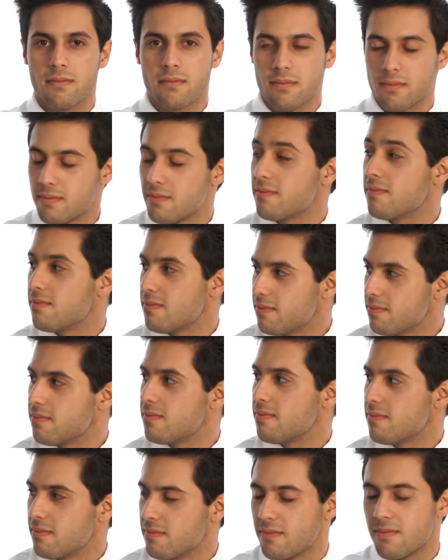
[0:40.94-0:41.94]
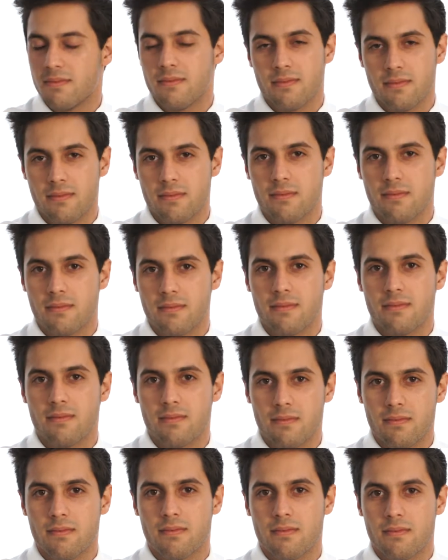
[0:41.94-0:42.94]

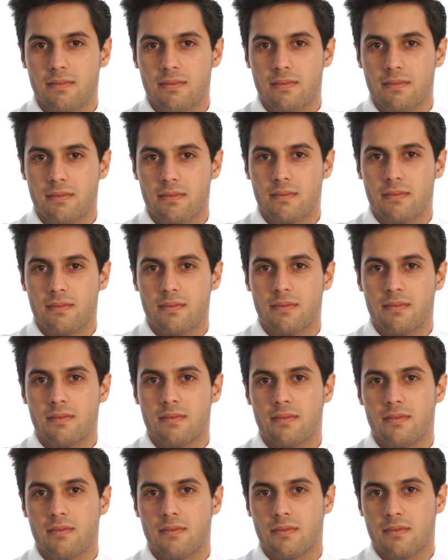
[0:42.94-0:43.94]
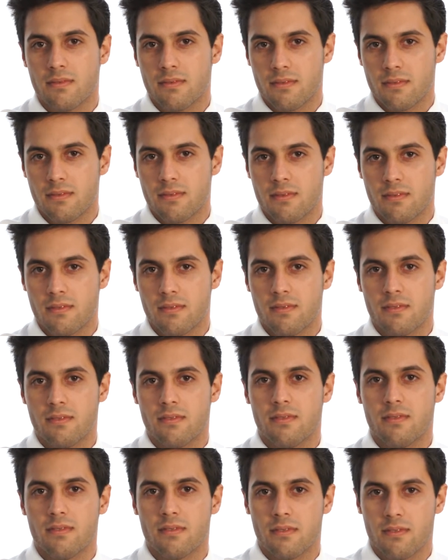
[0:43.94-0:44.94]

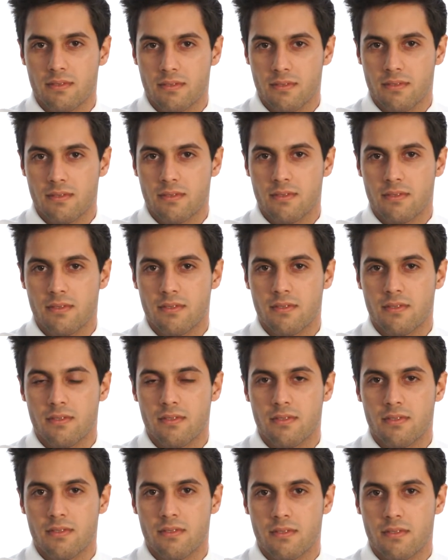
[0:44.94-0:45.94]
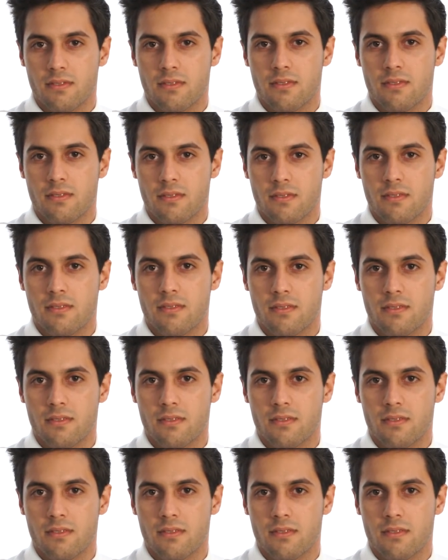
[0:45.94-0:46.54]
(silent)